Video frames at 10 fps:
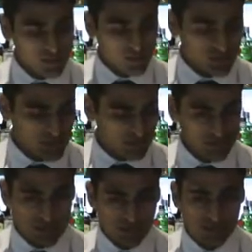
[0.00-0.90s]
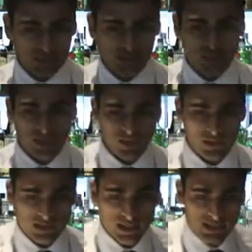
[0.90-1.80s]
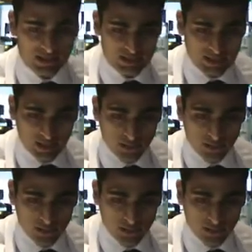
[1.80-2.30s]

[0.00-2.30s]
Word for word: But I'm going to give this tea a quick taste.